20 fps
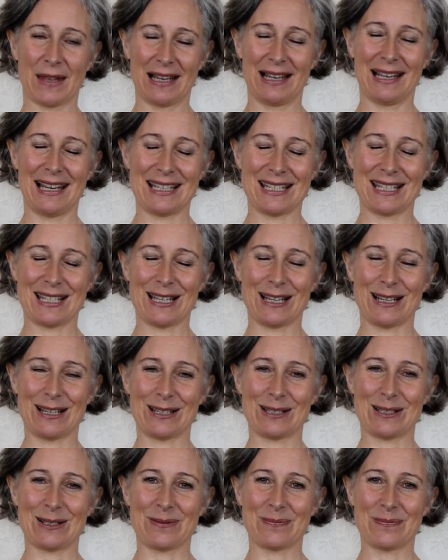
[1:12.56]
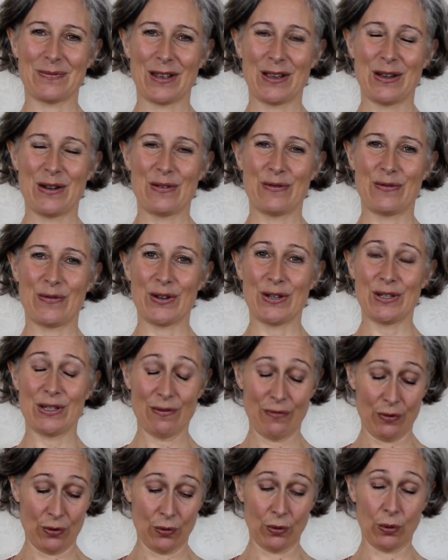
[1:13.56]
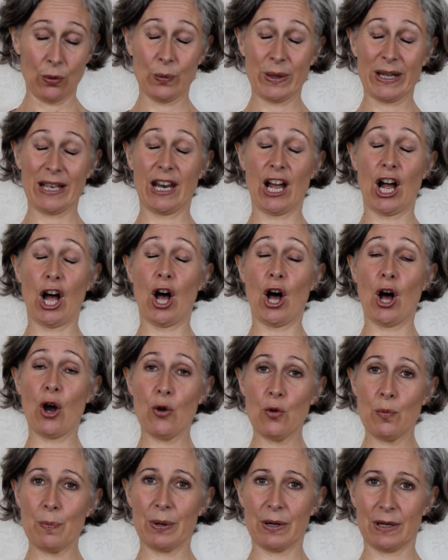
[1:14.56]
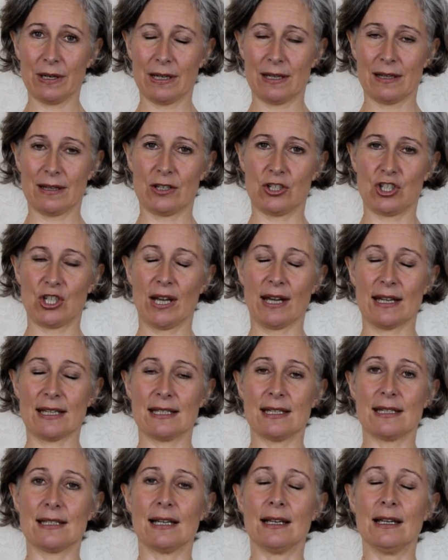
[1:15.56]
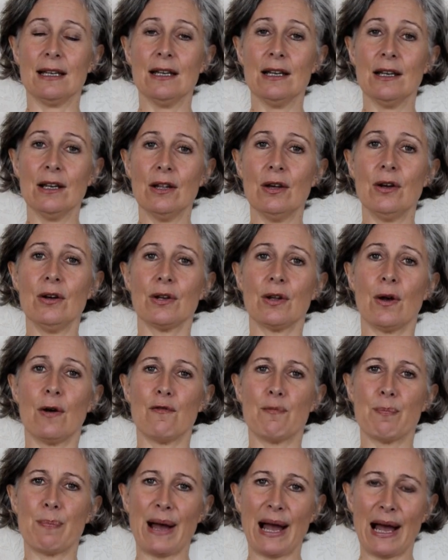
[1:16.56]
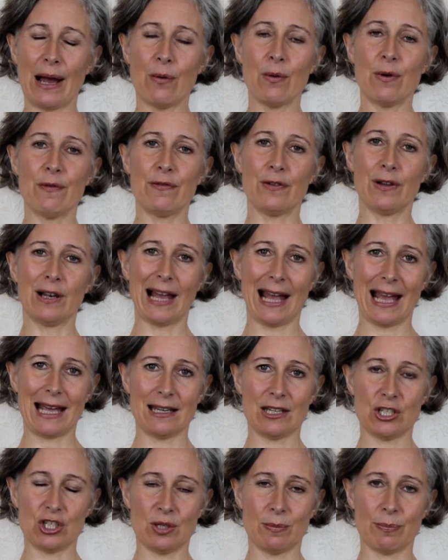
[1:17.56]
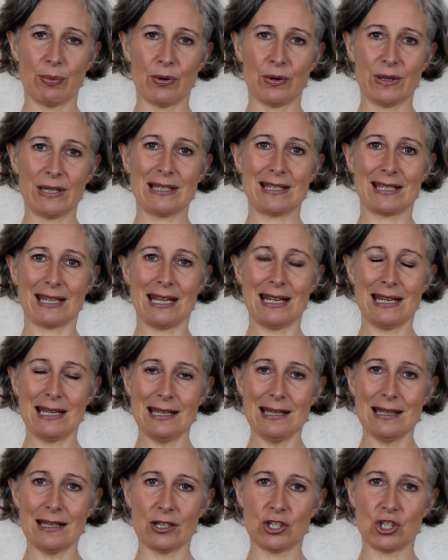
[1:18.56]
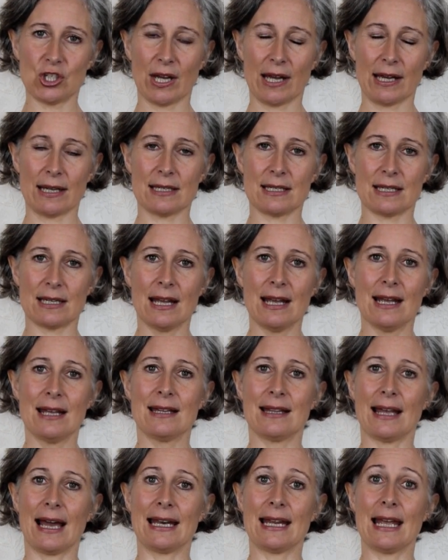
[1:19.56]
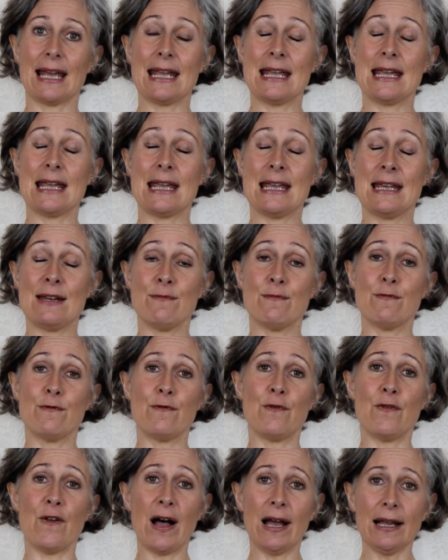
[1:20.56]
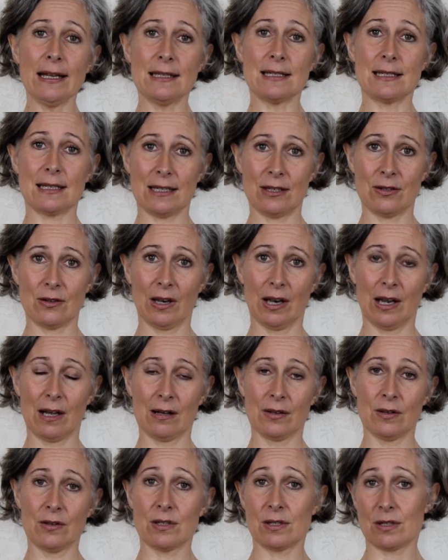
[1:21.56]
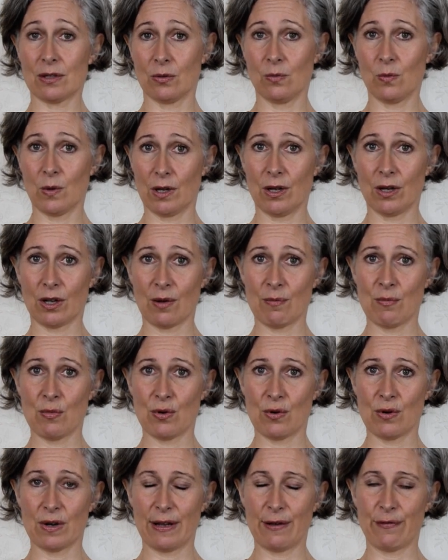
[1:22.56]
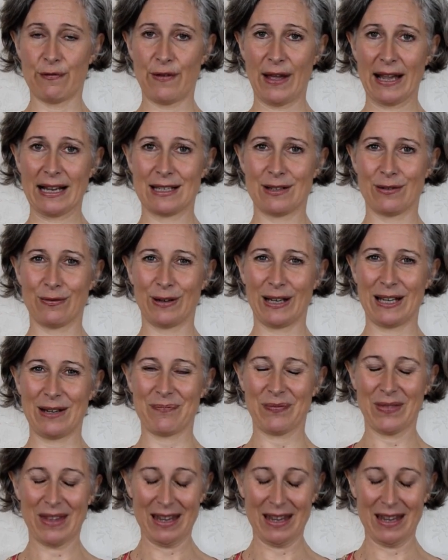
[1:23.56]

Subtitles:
Let's start. First of all, we're going to open the chest. There's a lot of powerful energy points in the chest that invite your lungs to work more effectively.